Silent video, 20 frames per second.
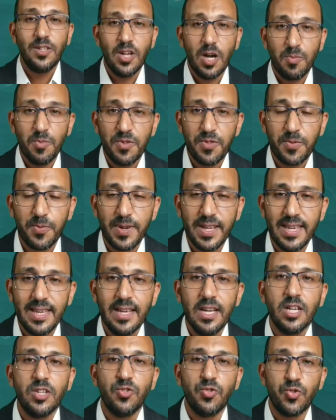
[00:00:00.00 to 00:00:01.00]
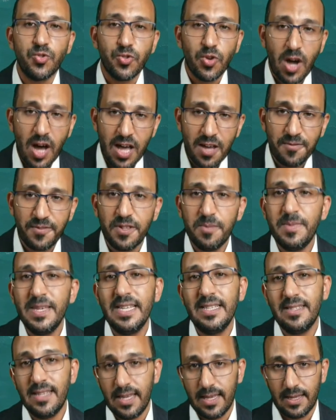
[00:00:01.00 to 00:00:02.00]
Number 3, drive the
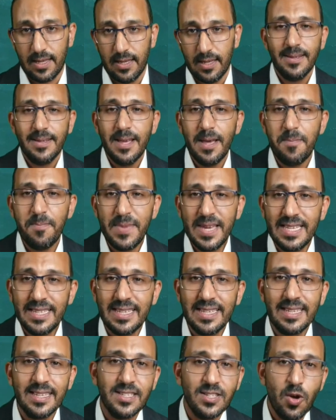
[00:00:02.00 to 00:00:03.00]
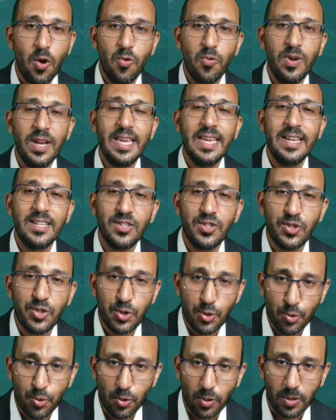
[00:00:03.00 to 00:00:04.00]
meeting. A meeting is only a
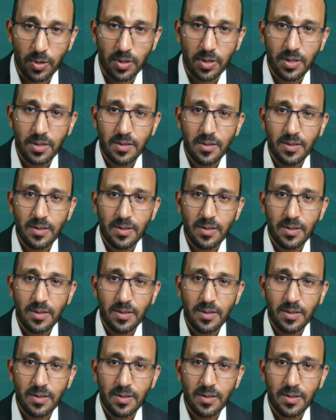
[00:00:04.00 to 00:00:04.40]
tool,